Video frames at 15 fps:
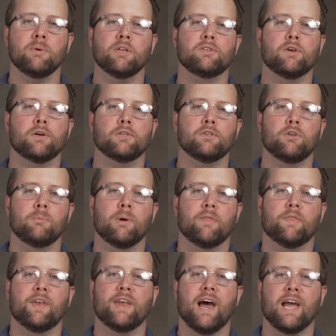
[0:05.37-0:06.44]
talk to you
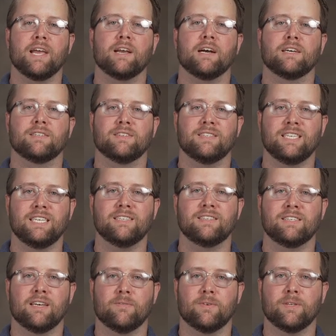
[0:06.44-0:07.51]
about the Nikon
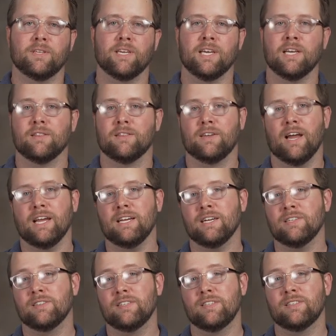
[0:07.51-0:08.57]
Z7. The
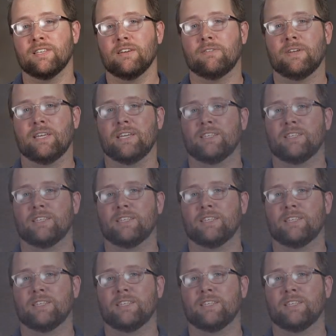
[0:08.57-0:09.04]
Nikon Z7 is an